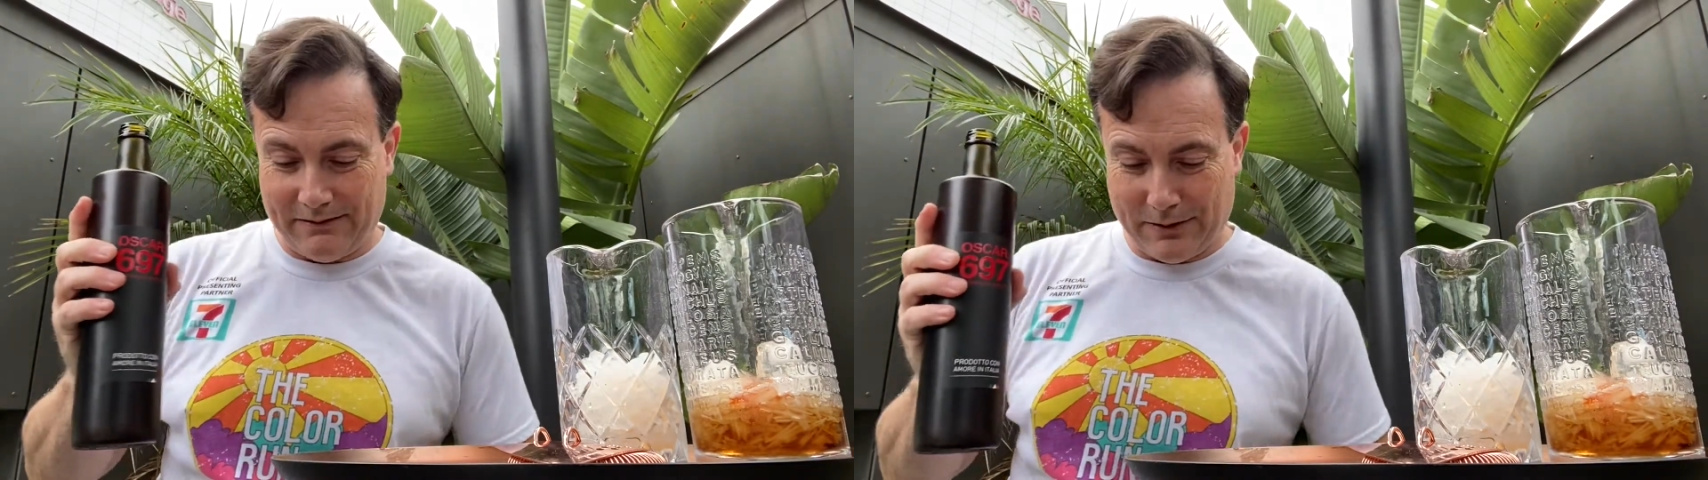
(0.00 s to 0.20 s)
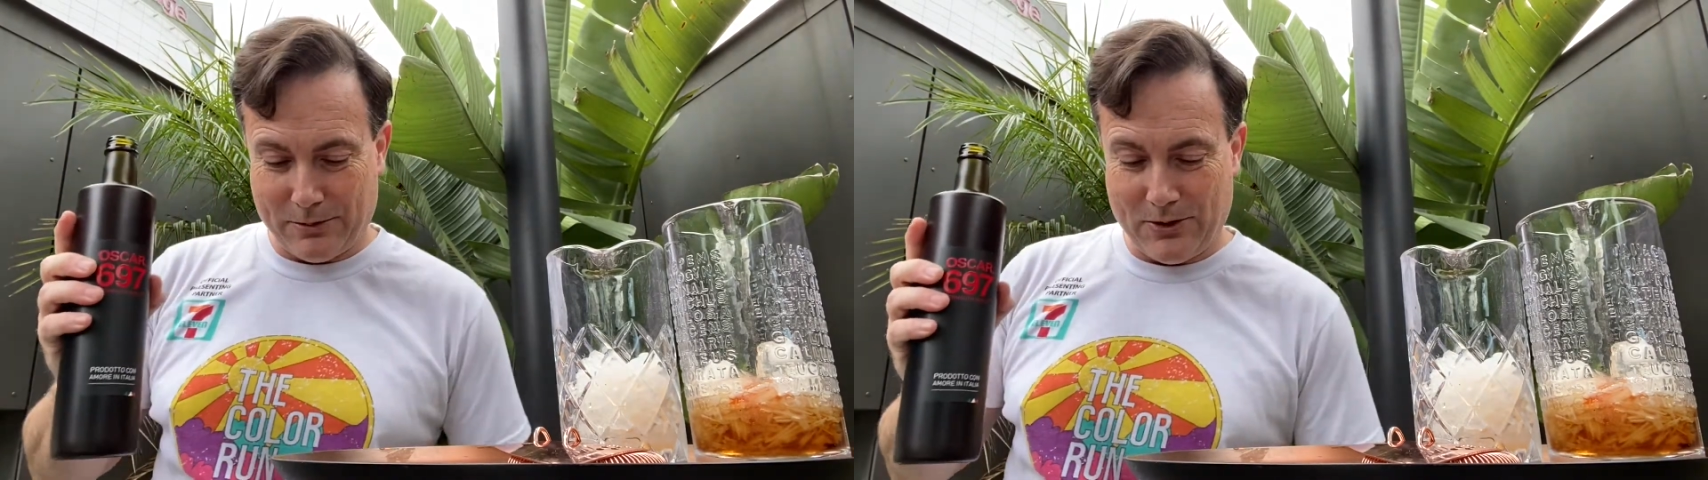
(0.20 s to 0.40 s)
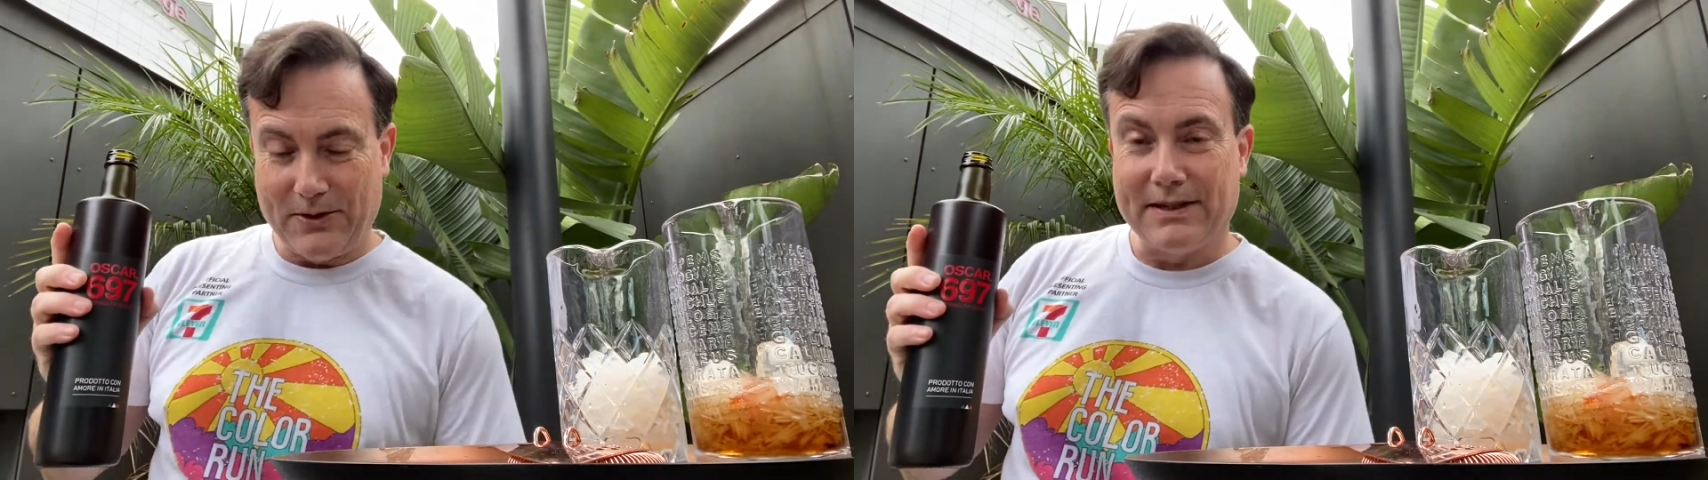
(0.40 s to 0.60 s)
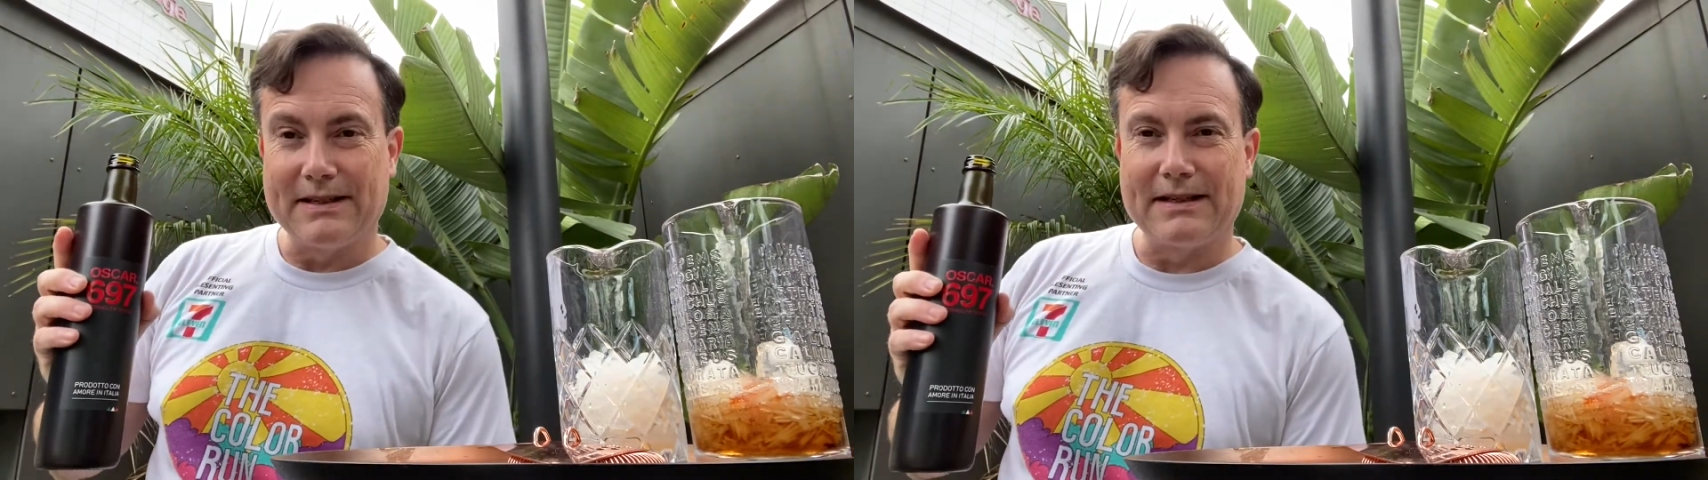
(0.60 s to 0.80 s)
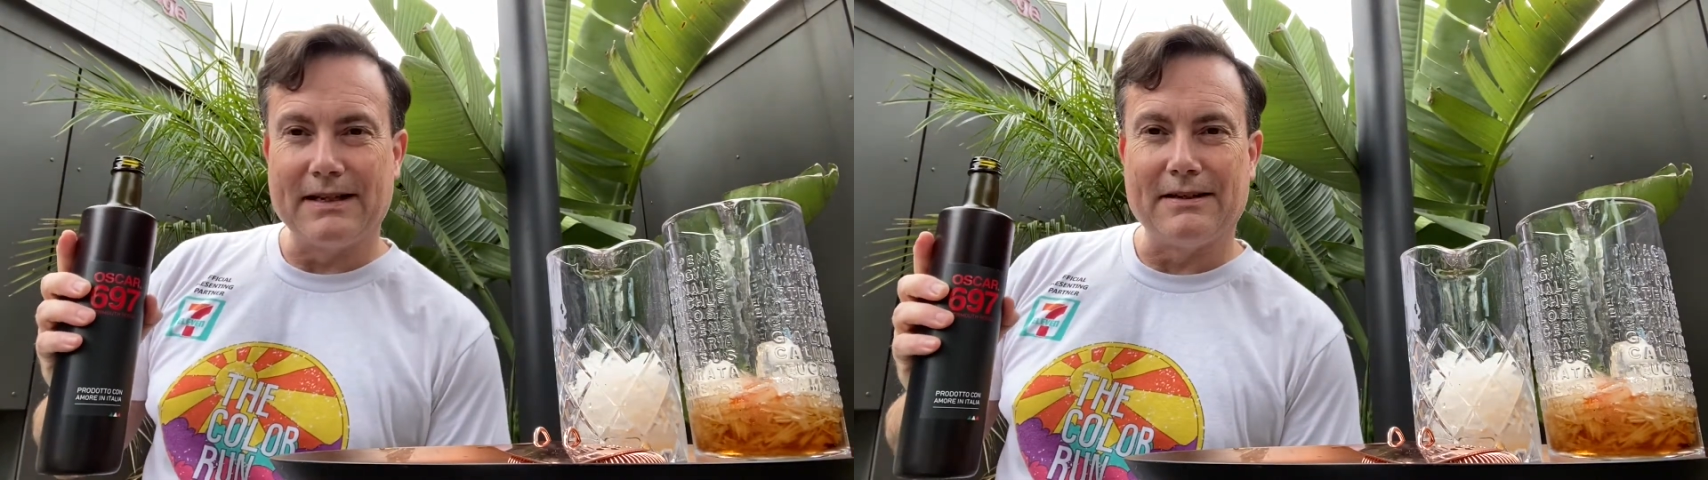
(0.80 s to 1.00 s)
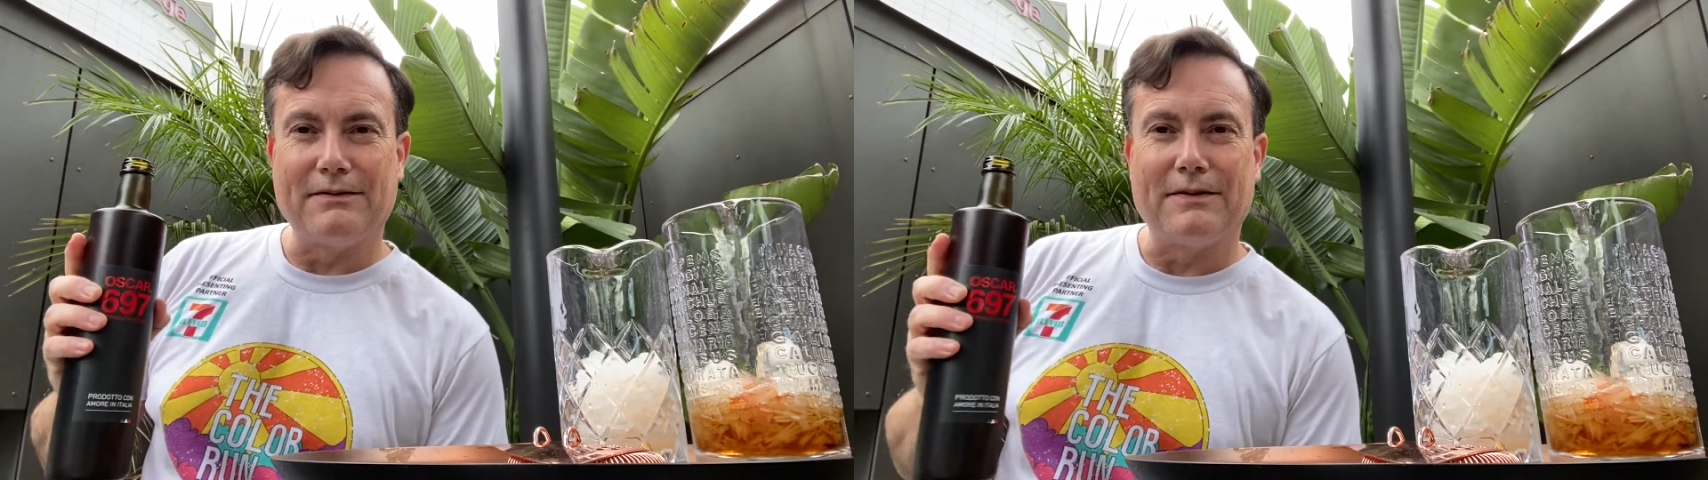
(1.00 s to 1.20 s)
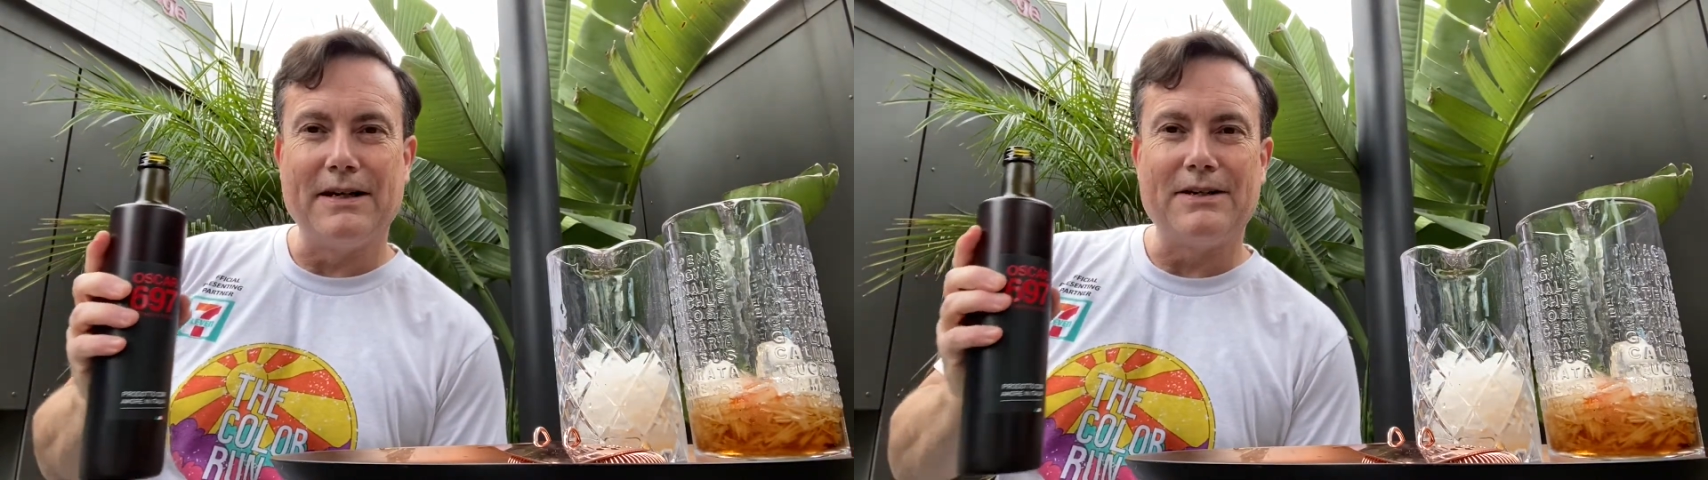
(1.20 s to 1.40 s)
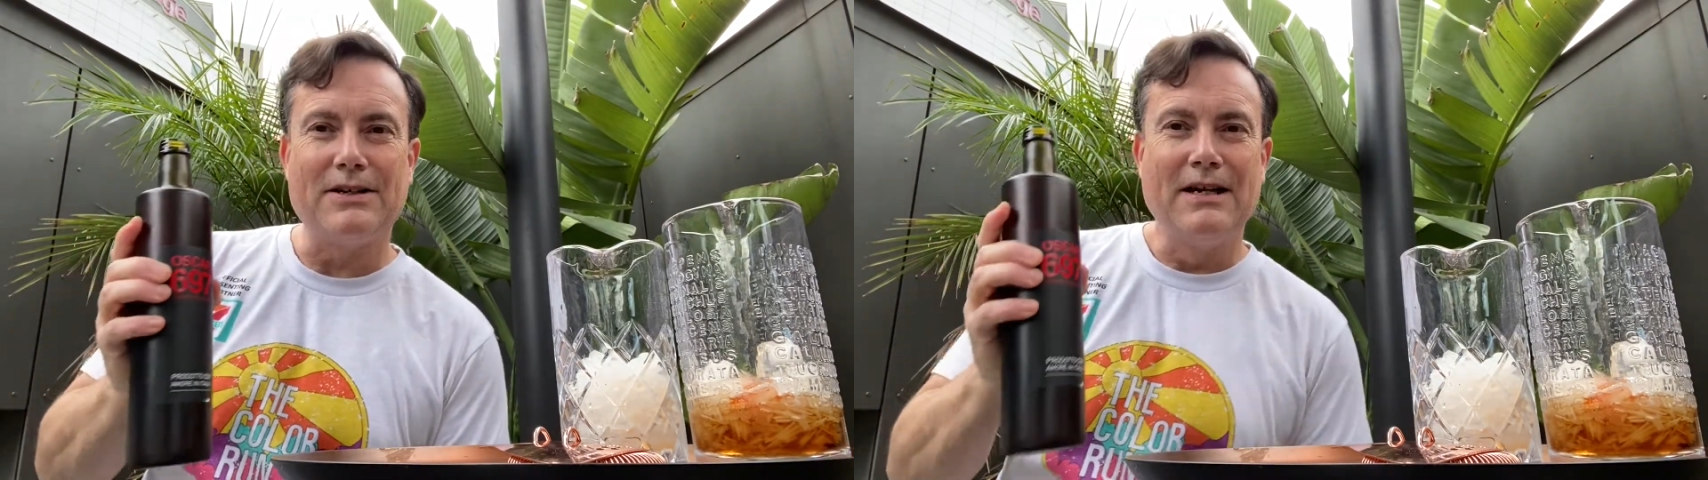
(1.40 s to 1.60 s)
vermouth instead of the
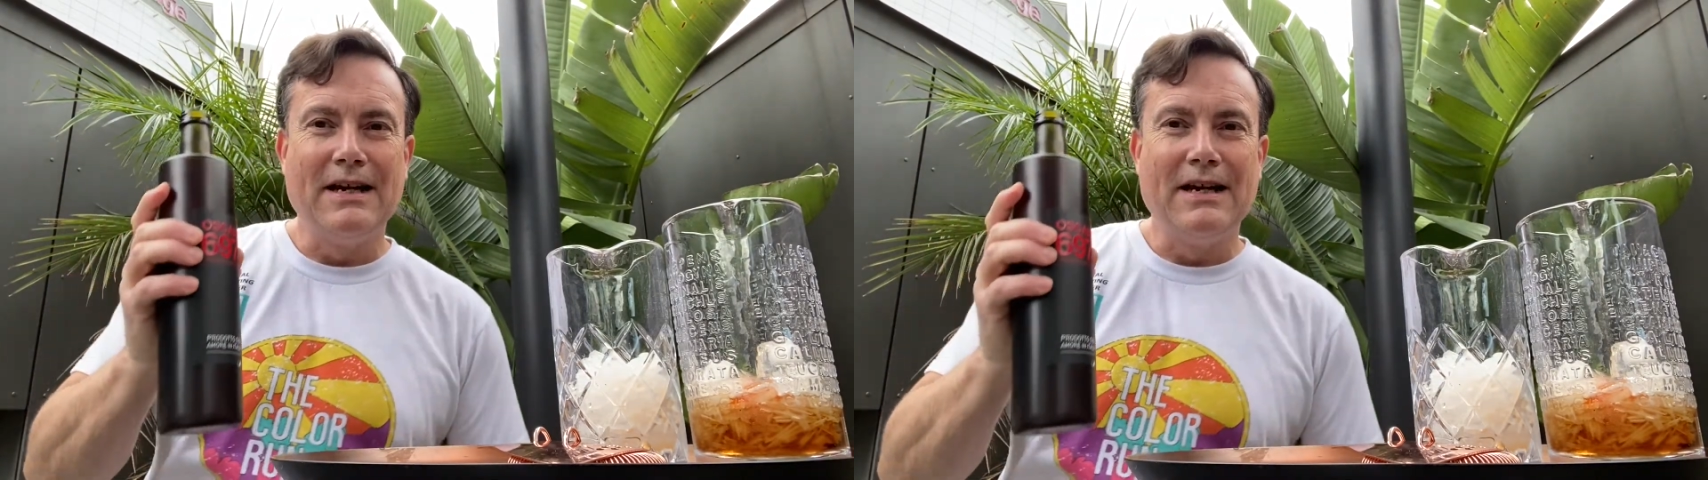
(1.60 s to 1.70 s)
French.